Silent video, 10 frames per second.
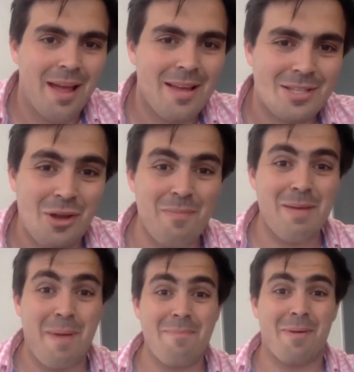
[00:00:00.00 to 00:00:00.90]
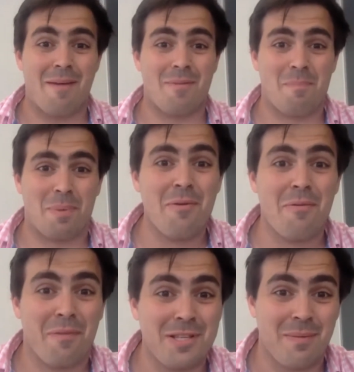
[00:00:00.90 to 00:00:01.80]
So many people have a blue
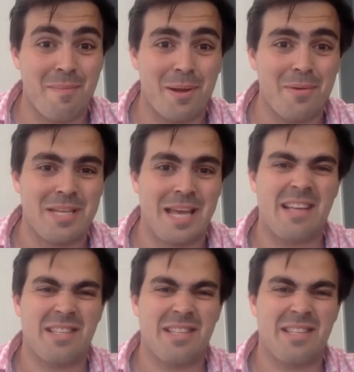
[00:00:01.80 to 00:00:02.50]
footer with blue text.